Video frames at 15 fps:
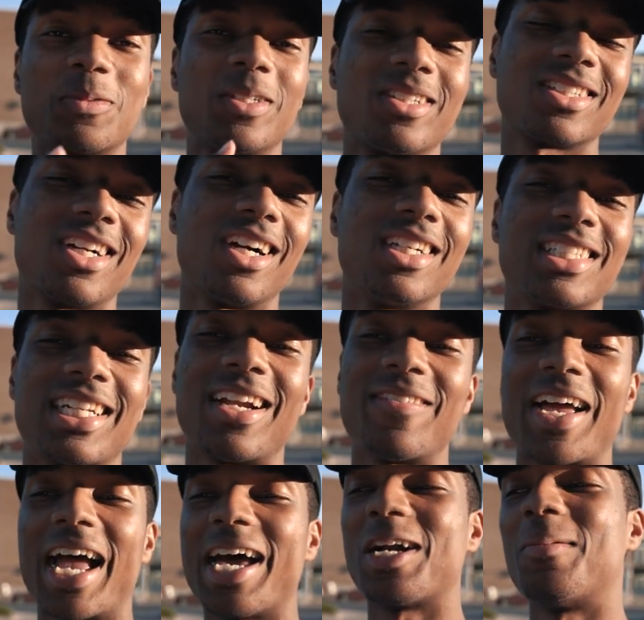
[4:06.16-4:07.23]
is one of those cars that I've
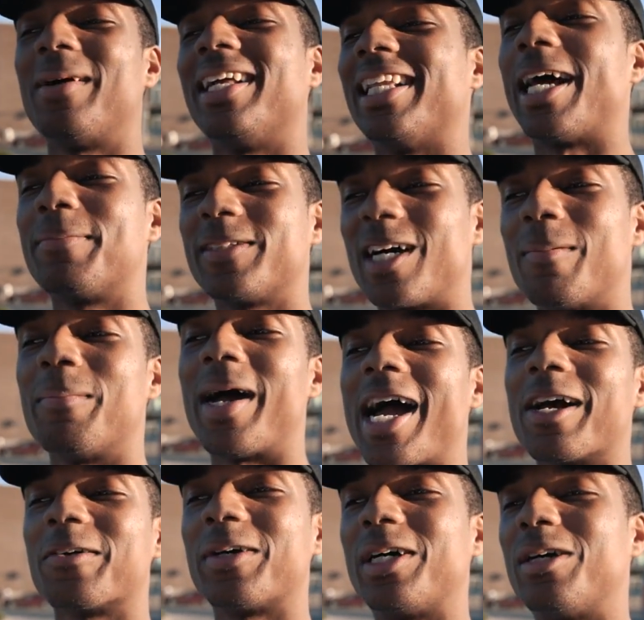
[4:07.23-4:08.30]
had on my laptop
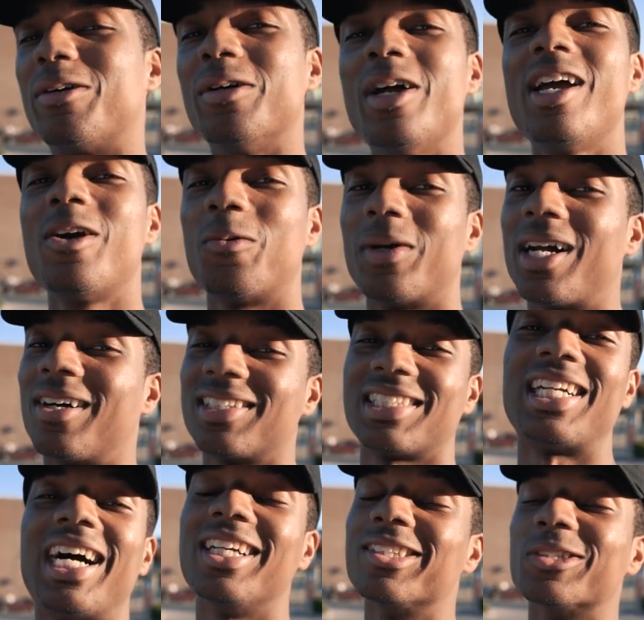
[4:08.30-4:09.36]
background when I was
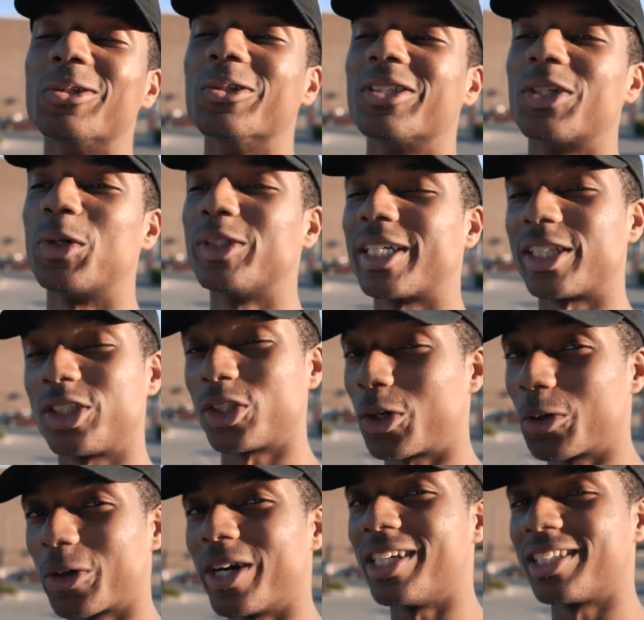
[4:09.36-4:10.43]
in high school. So it's like
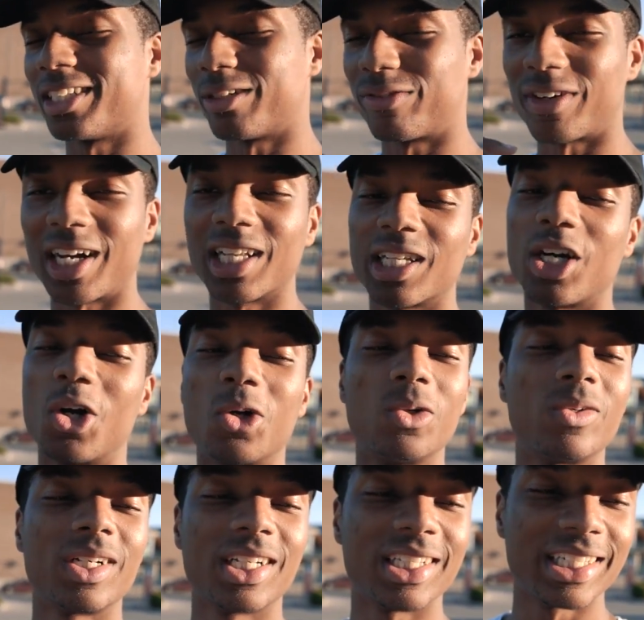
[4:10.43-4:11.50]
so crazy to finally
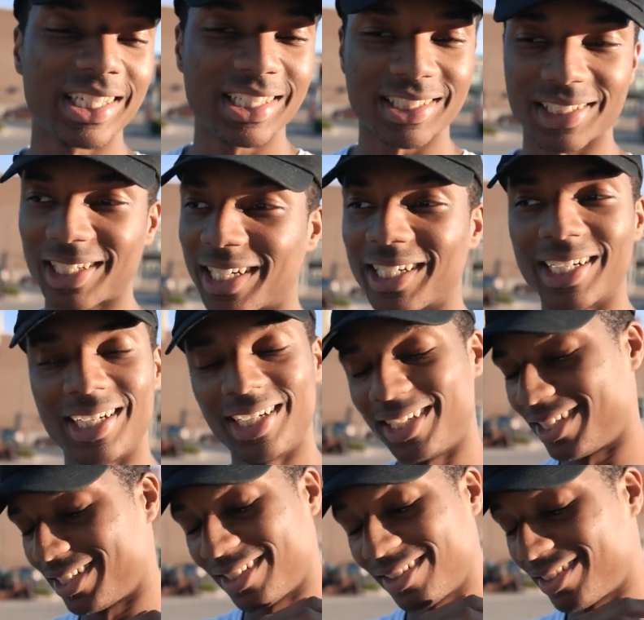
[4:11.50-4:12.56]
own one of these, and like,
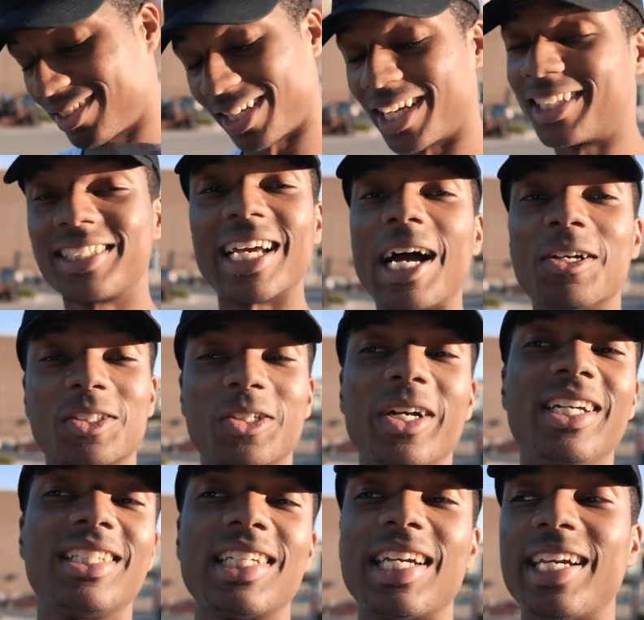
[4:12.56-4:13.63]
it sounds
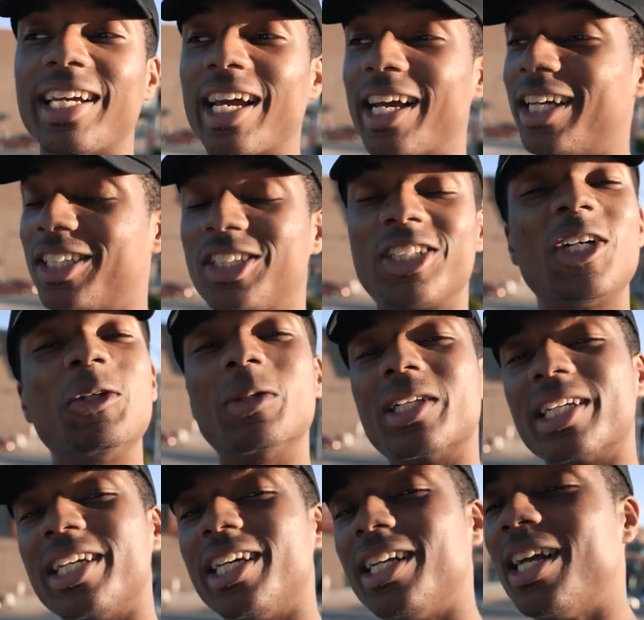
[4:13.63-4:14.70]
crazy, it's so
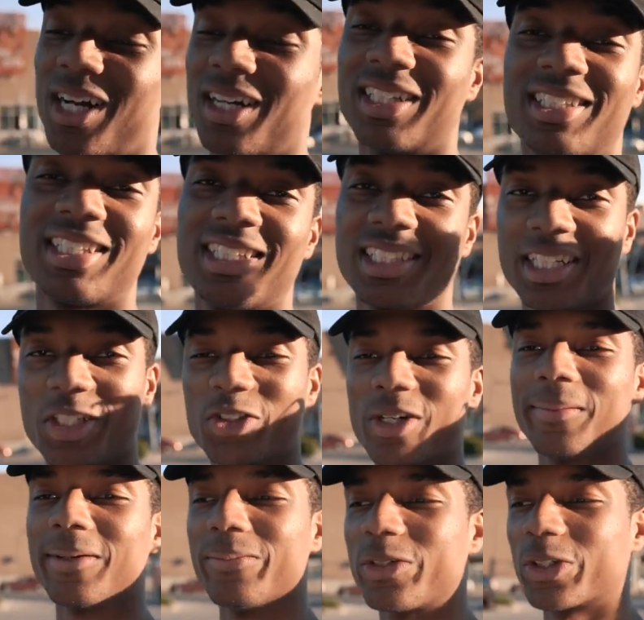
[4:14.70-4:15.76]
clean. Honestly, it's like a
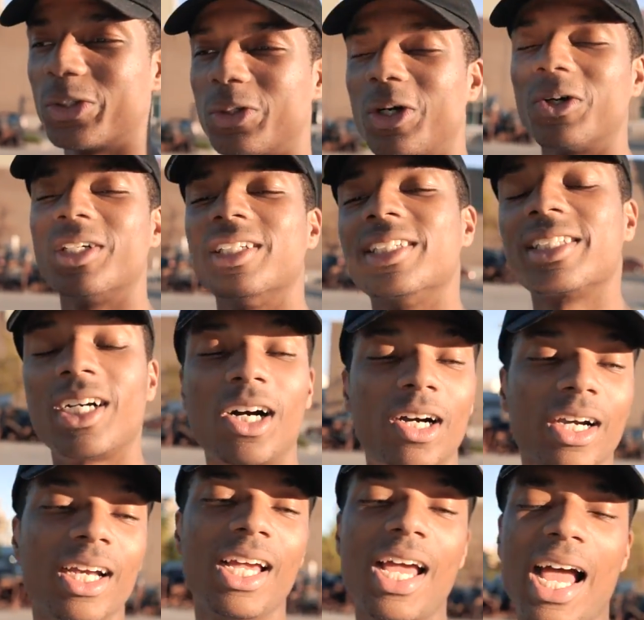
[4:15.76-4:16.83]
dream come true owning this
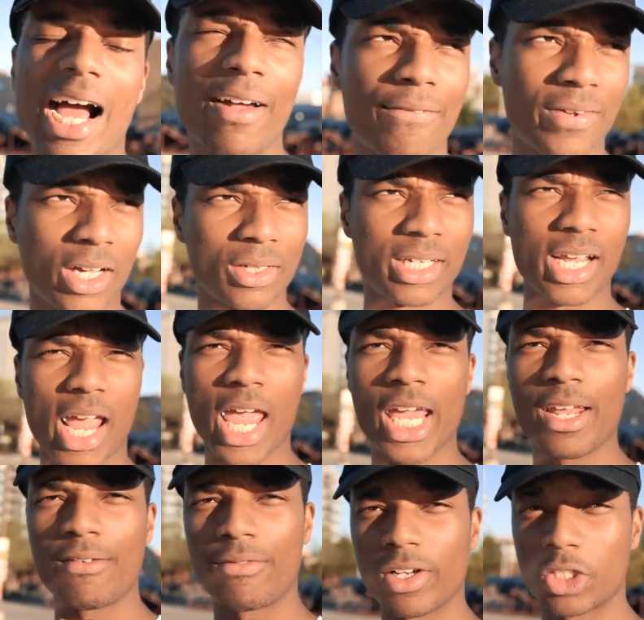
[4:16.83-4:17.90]
car. I found it
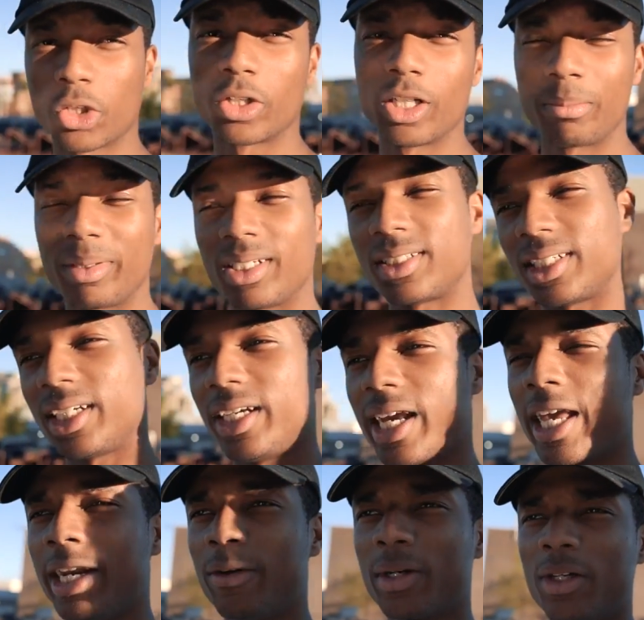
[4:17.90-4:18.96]
in Victoria,
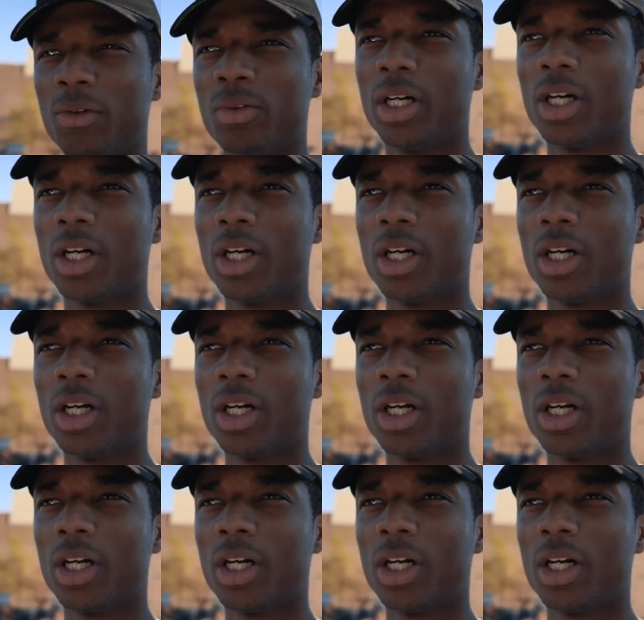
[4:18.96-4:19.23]
BC. Anyone who